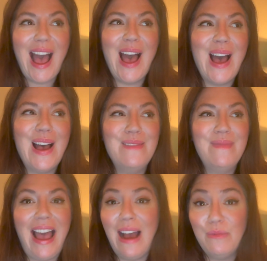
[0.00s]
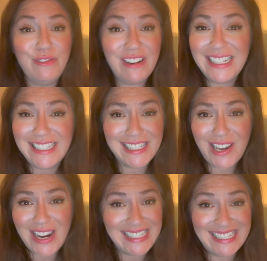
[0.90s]
And we're really
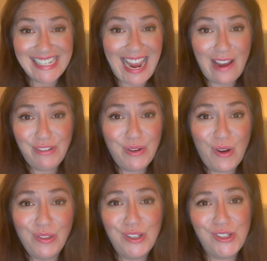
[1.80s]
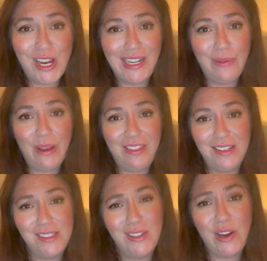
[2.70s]
delighted to have you on the journey with
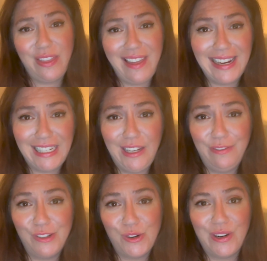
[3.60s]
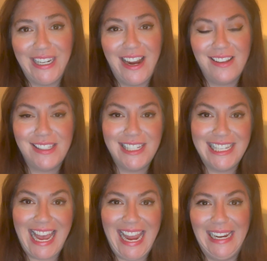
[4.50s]
us. So thank you for joining us
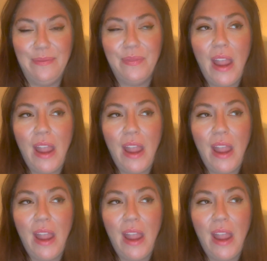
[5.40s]
today.